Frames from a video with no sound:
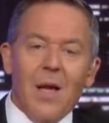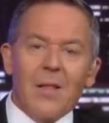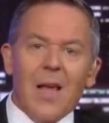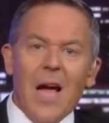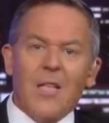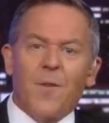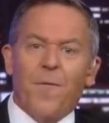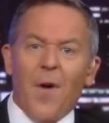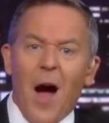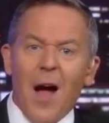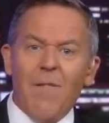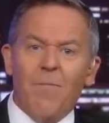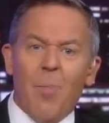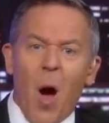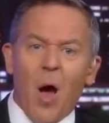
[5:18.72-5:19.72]
That's
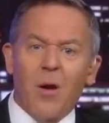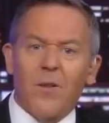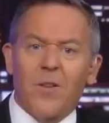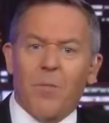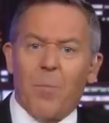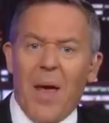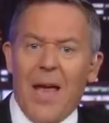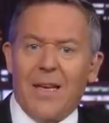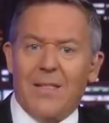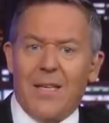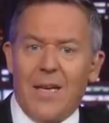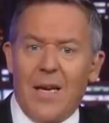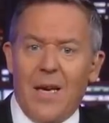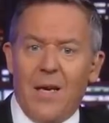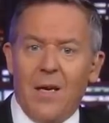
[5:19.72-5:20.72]
5 bottles of
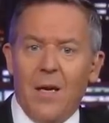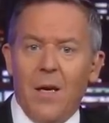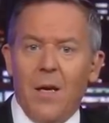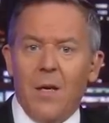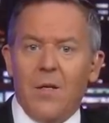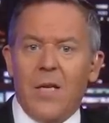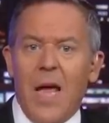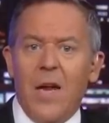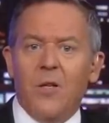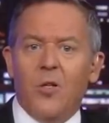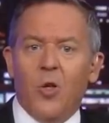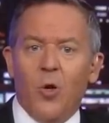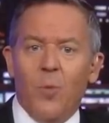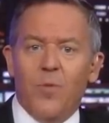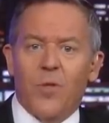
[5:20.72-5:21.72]
Pantene, 10
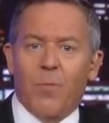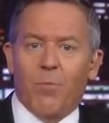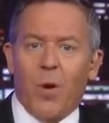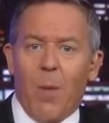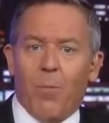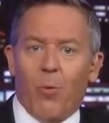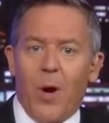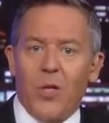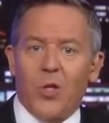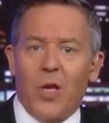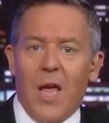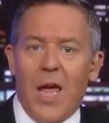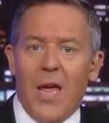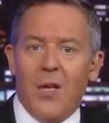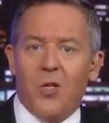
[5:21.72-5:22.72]
tubes of Preparation
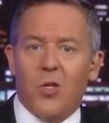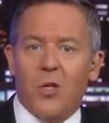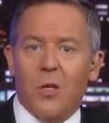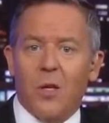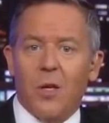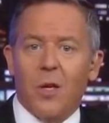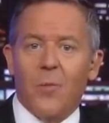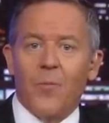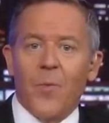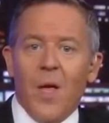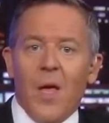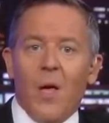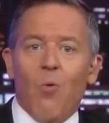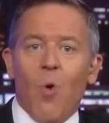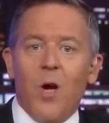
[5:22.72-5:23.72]
H,
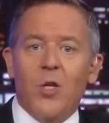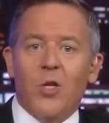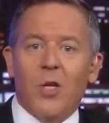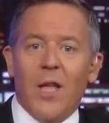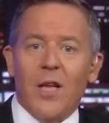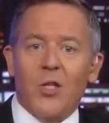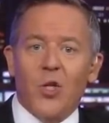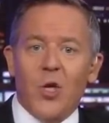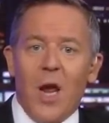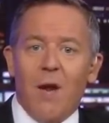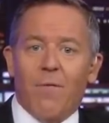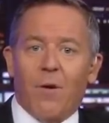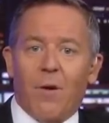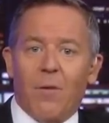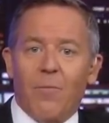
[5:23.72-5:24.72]
and 1 Gillette
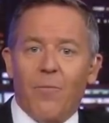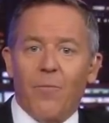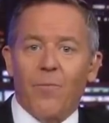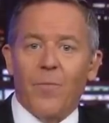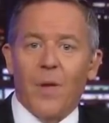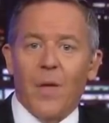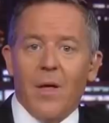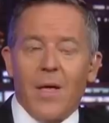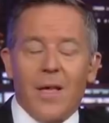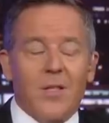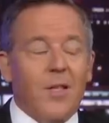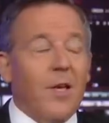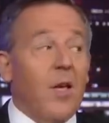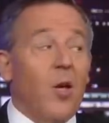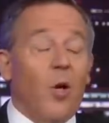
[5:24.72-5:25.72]
shaver. That's
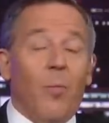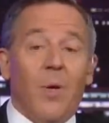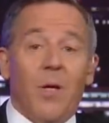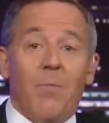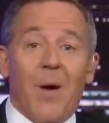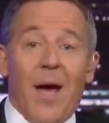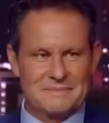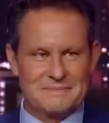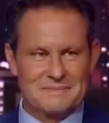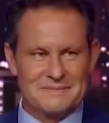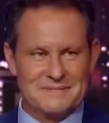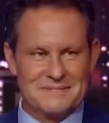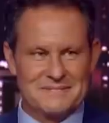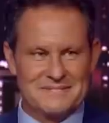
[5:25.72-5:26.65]
the Kilmeade package.